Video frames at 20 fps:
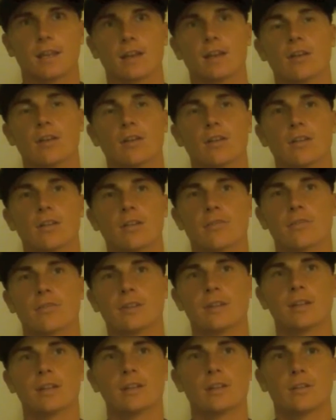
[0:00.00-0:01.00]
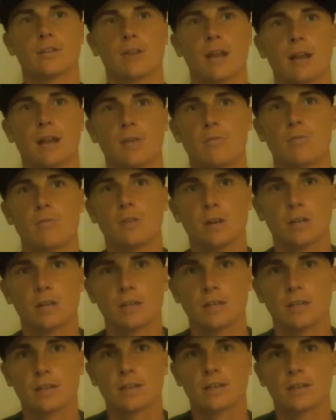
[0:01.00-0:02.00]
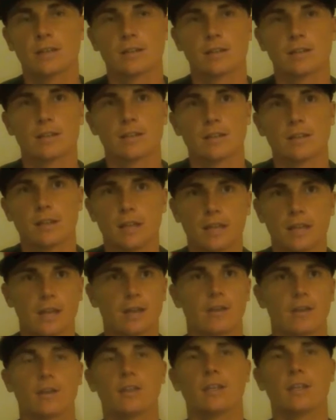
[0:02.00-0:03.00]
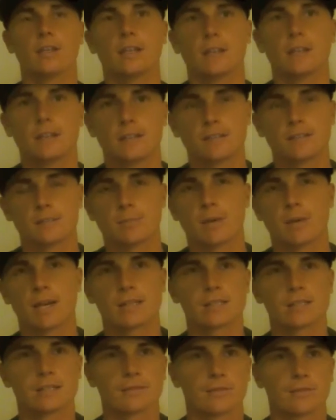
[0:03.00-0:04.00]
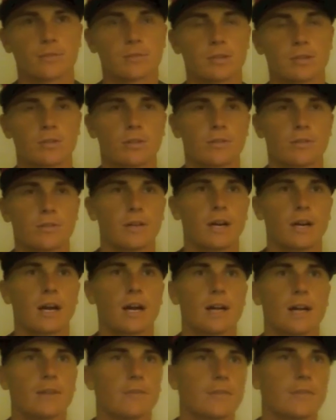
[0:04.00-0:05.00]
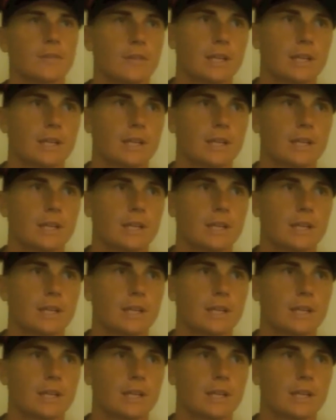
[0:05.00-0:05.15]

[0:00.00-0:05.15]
go to the field around 1, hit early, practice from 2 to 5,